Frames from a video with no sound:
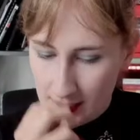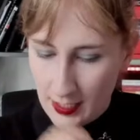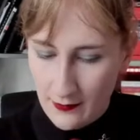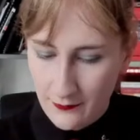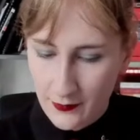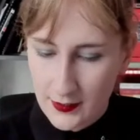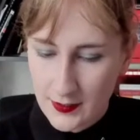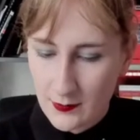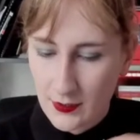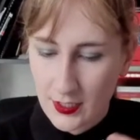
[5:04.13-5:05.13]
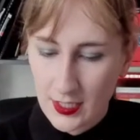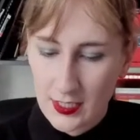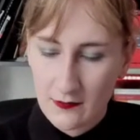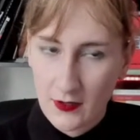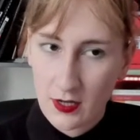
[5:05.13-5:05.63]
have very similar
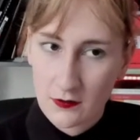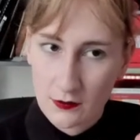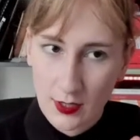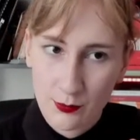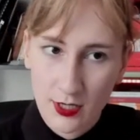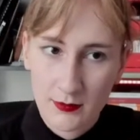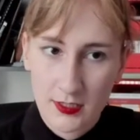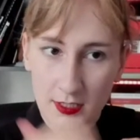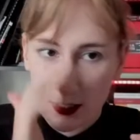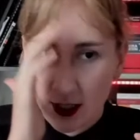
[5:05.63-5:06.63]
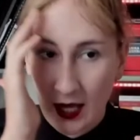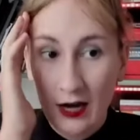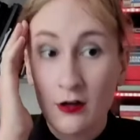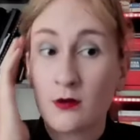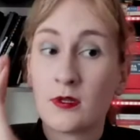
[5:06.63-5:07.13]
kind of cut and dry premises, the
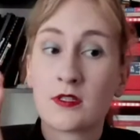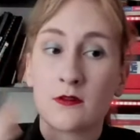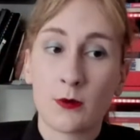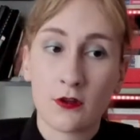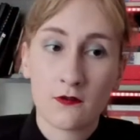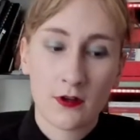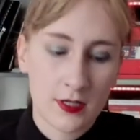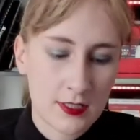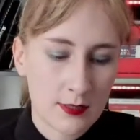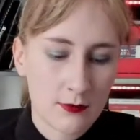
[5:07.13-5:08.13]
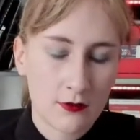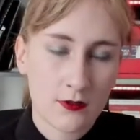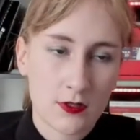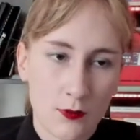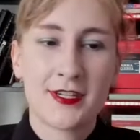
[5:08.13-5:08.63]
heroines are both very similar
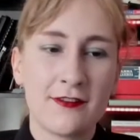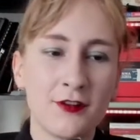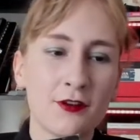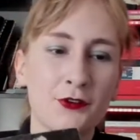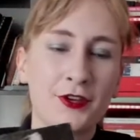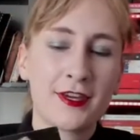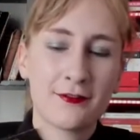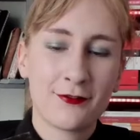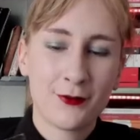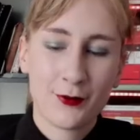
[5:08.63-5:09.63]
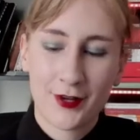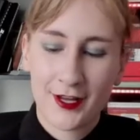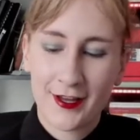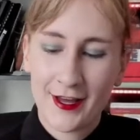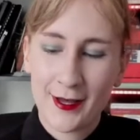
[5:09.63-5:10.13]
as well. If you're looking for
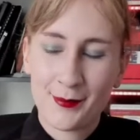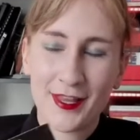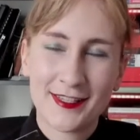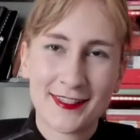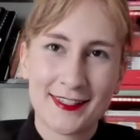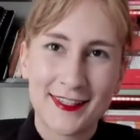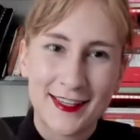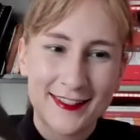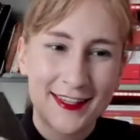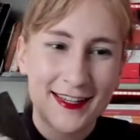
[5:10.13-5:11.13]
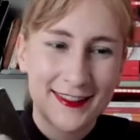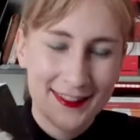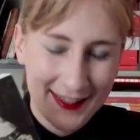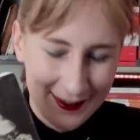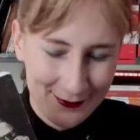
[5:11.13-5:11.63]
a place to start to get
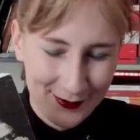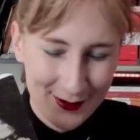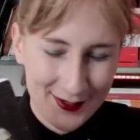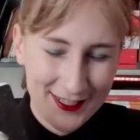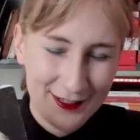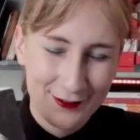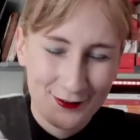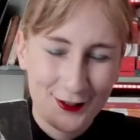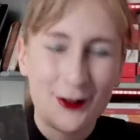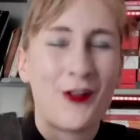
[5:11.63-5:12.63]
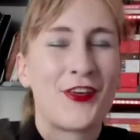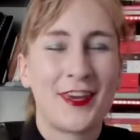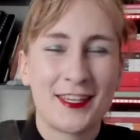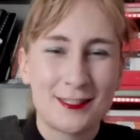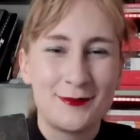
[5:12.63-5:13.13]
this kind of primitive
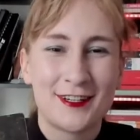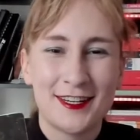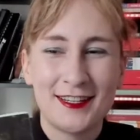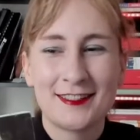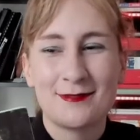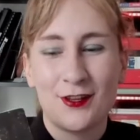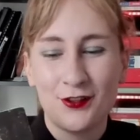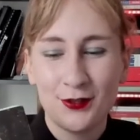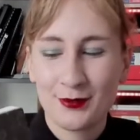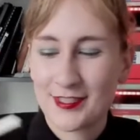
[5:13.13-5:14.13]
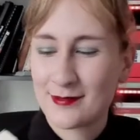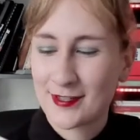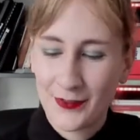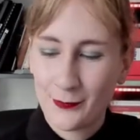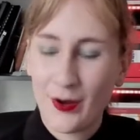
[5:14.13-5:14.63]
gothic experience. Matthew Lewis the
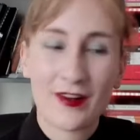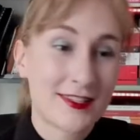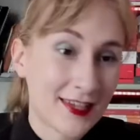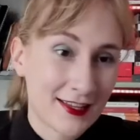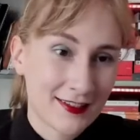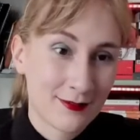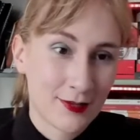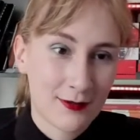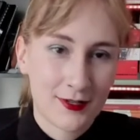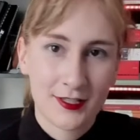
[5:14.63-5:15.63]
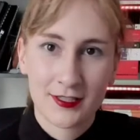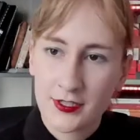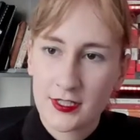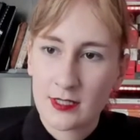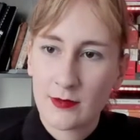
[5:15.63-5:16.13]
Monk is where it's at, in my
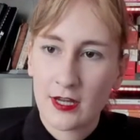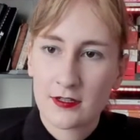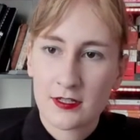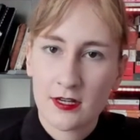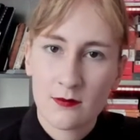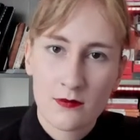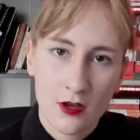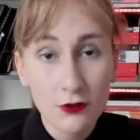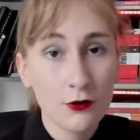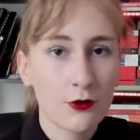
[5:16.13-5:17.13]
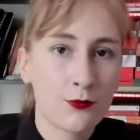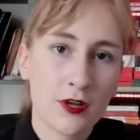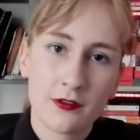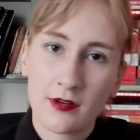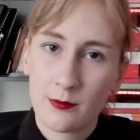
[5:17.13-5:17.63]
opinion. It's about a monk called
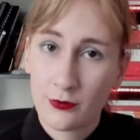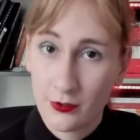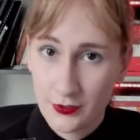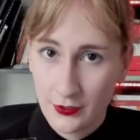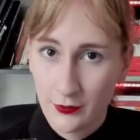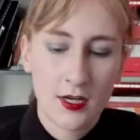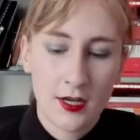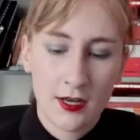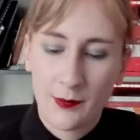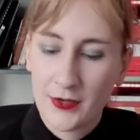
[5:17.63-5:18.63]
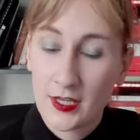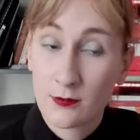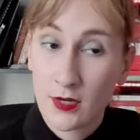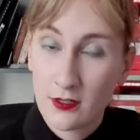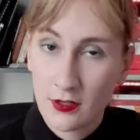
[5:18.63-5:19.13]
Brother Ambrosio. Um, he
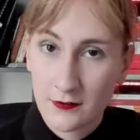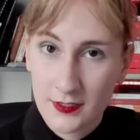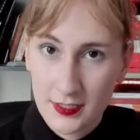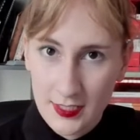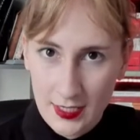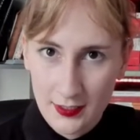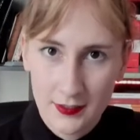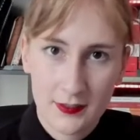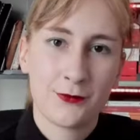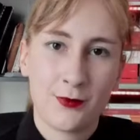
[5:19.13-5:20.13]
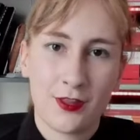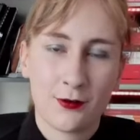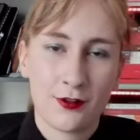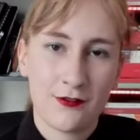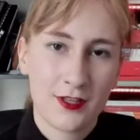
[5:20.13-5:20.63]
has quite a lot of status with
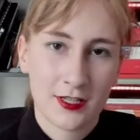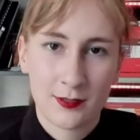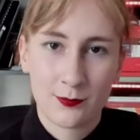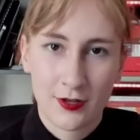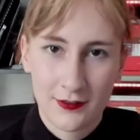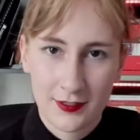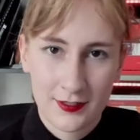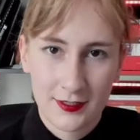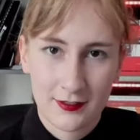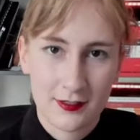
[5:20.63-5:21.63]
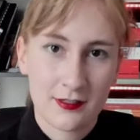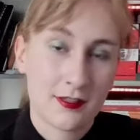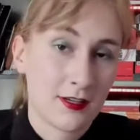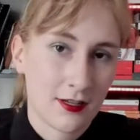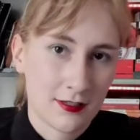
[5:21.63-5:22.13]
all of the other brothers and
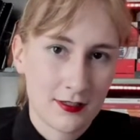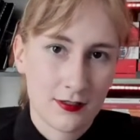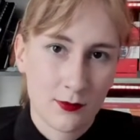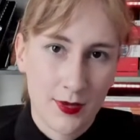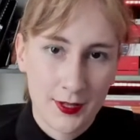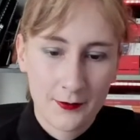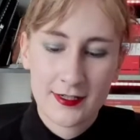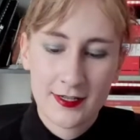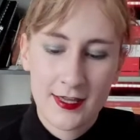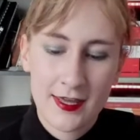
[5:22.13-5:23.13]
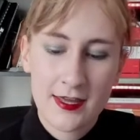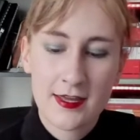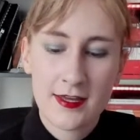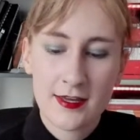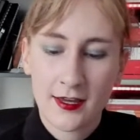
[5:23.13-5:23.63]
the nuns as well.
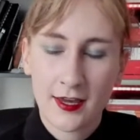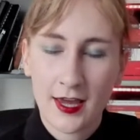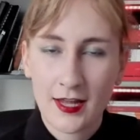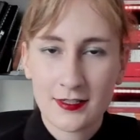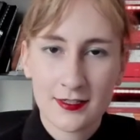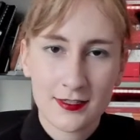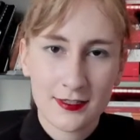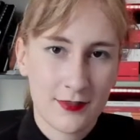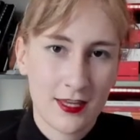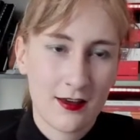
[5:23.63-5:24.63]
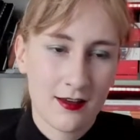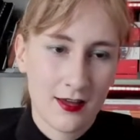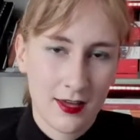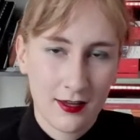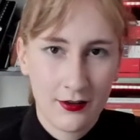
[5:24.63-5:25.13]
He catches the
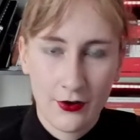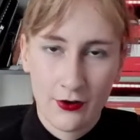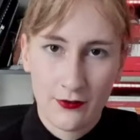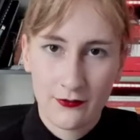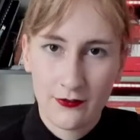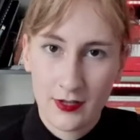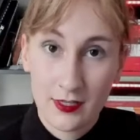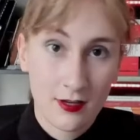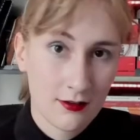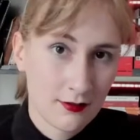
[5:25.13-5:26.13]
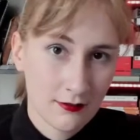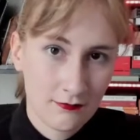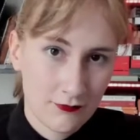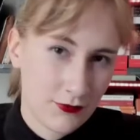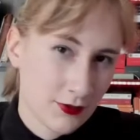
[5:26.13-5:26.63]
eye of a
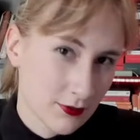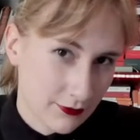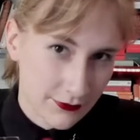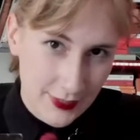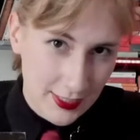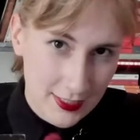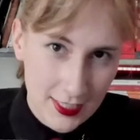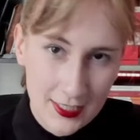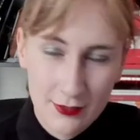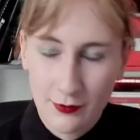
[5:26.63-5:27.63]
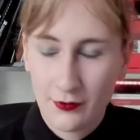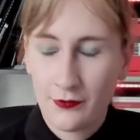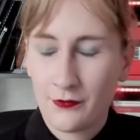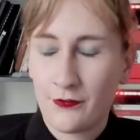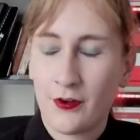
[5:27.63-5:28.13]
young, sort of 16 year
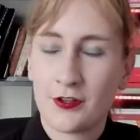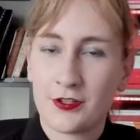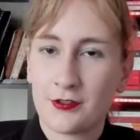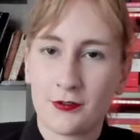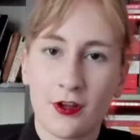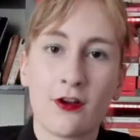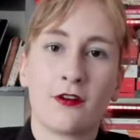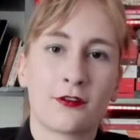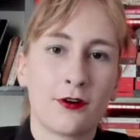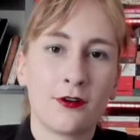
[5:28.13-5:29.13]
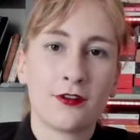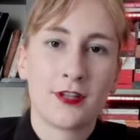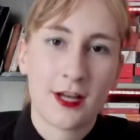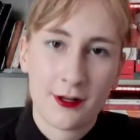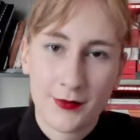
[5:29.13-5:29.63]
old virginal girl
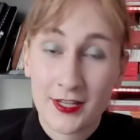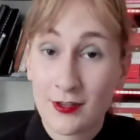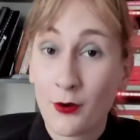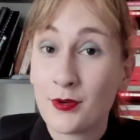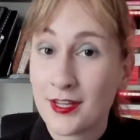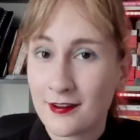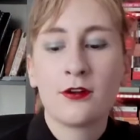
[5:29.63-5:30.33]
called um, Antonia,